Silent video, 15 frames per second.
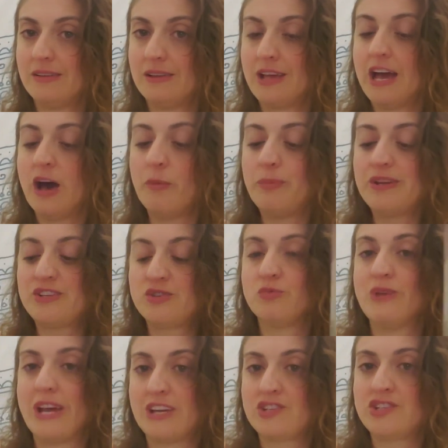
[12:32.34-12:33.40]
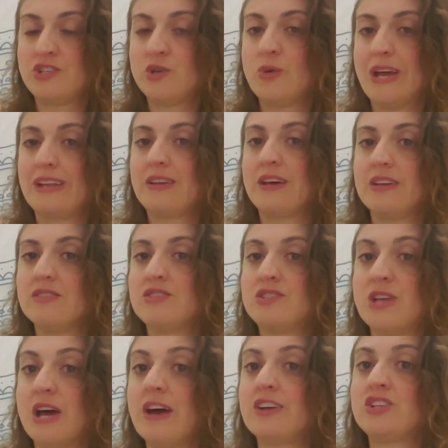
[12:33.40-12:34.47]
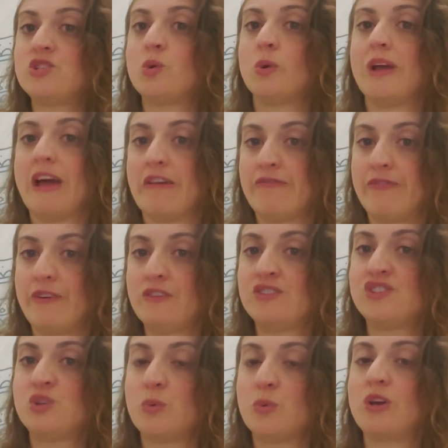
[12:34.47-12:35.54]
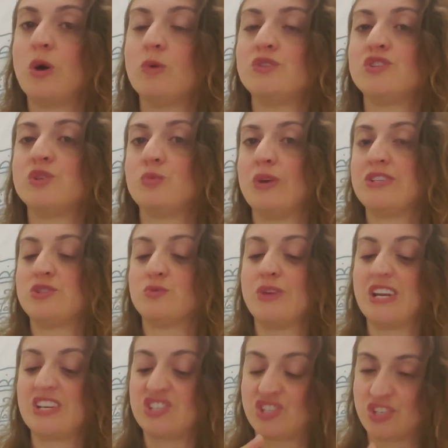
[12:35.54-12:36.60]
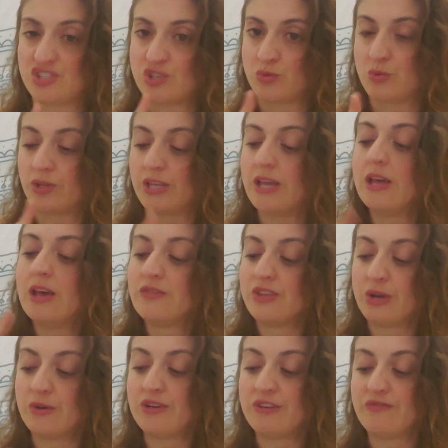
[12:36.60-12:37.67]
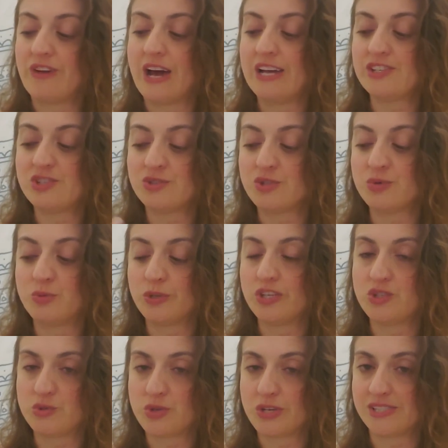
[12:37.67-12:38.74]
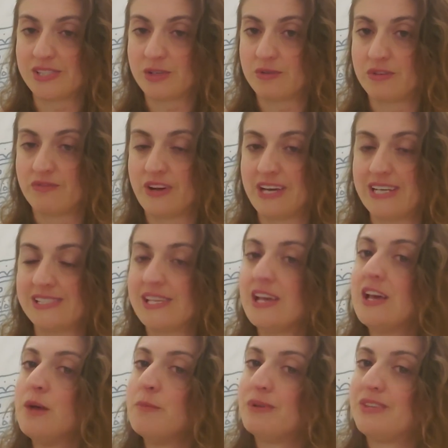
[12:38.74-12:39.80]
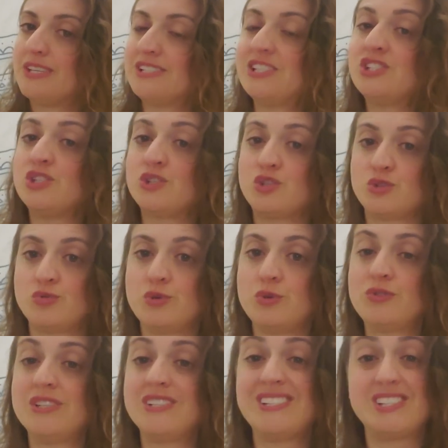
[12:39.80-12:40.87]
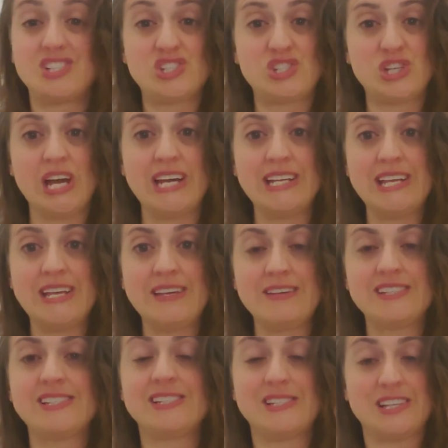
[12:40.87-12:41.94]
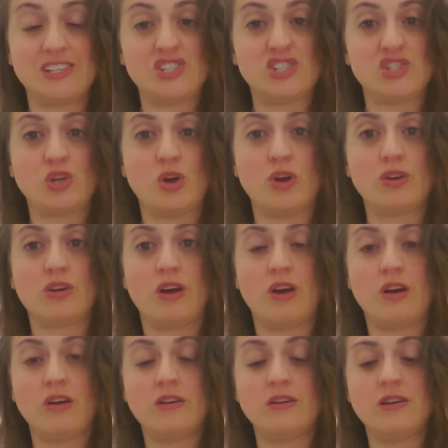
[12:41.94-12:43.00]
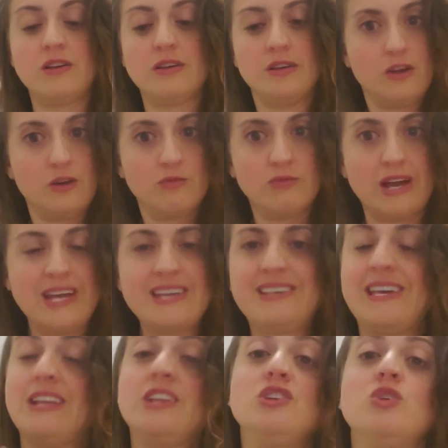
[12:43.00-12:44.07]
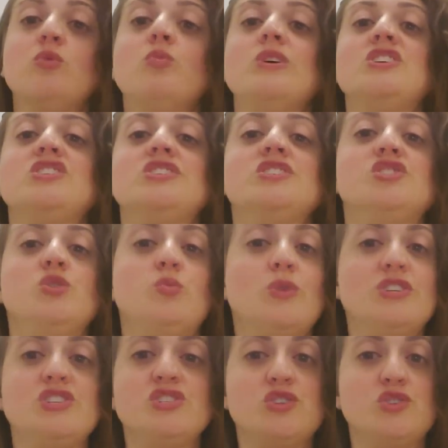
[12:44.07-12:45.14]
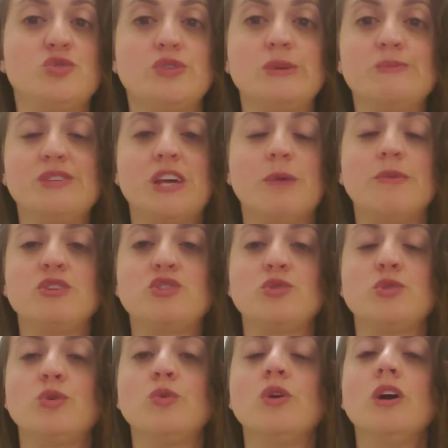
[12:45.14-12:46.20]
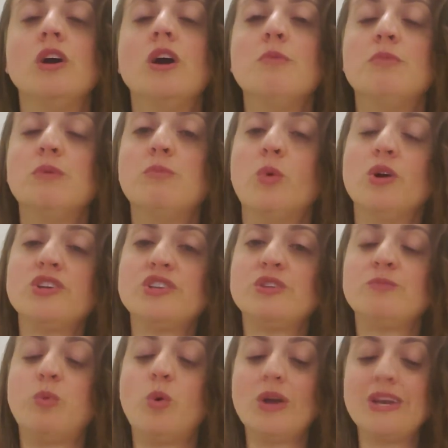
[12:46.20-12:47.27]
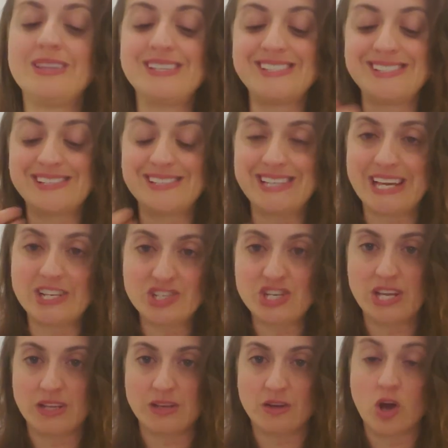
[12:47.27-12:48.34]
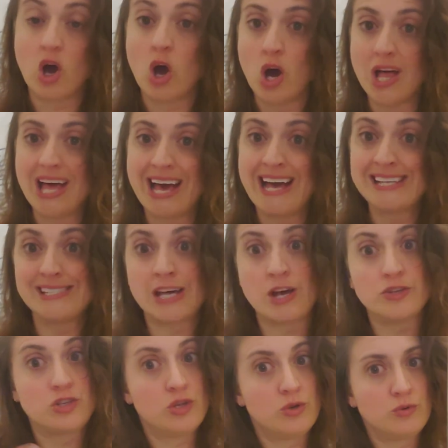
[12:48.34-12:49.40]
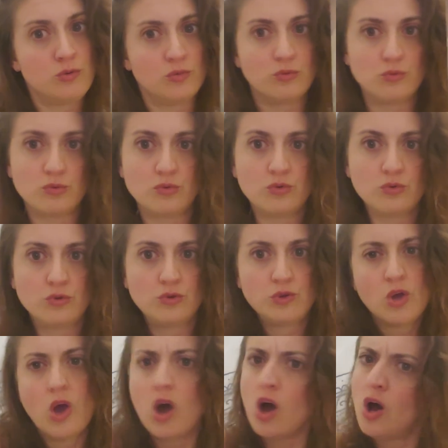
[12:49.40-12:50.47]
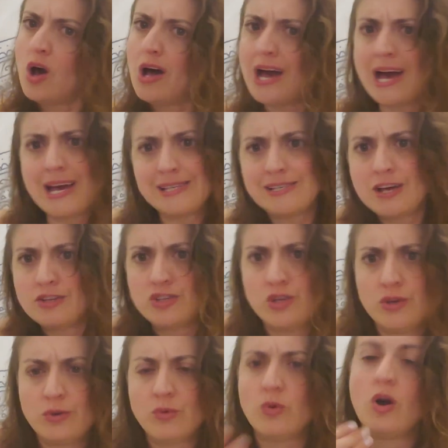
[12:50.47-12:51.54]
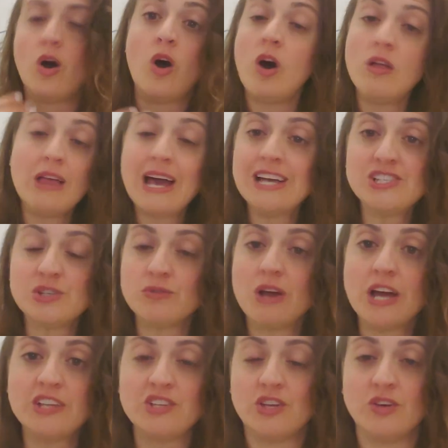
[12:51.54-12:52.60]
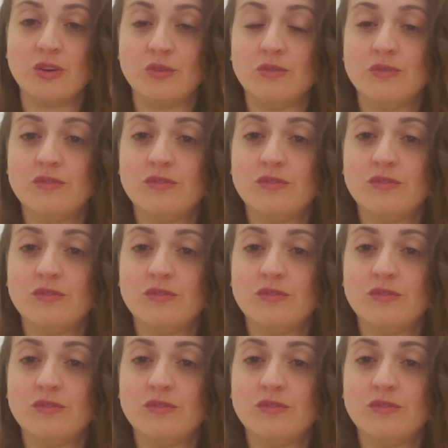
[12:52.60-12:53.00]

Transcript: helping direct you and conduct your efforts so it goes in the right direction because you really, they're an advisor. You really trust their advice. But this is the truth. This is shining. This is like the star card. Right? Getting your wishes, your wishes and dreams coming true. But more to the point, this is attention, all eyes on you. All eyes on you. All eyes are on you.